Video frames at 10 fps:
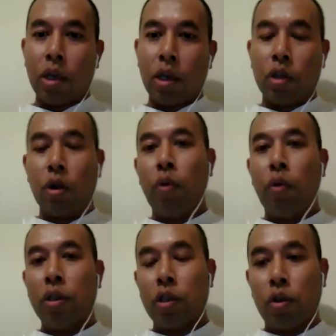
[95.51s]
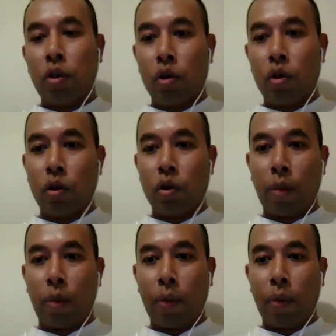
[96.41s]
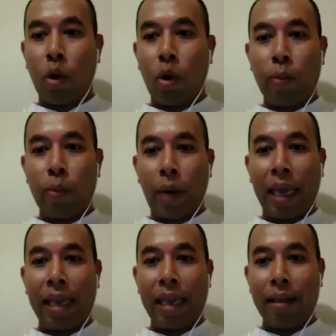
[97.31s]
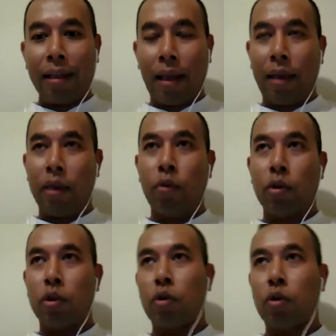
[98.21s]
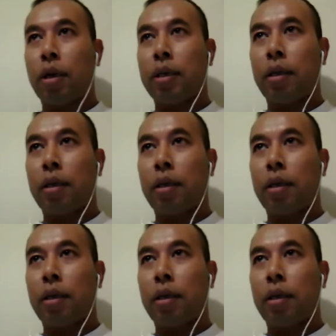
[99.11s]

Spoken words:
So he wants to do some role play, and he wants to join